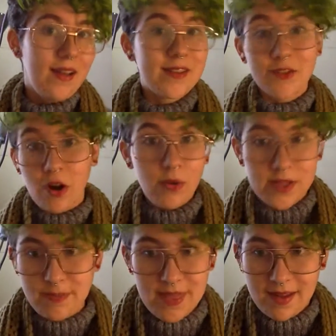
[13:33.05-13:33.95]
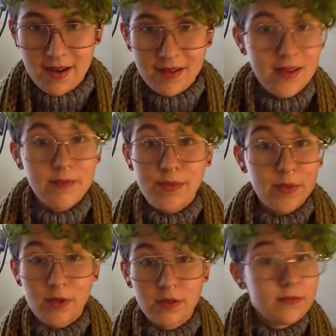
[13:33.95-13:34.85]
It's just always been there.
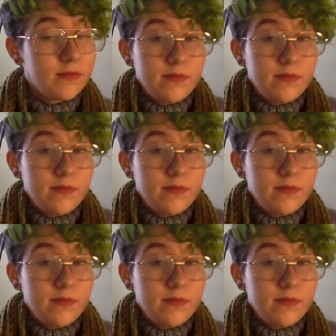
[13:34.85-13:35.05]
People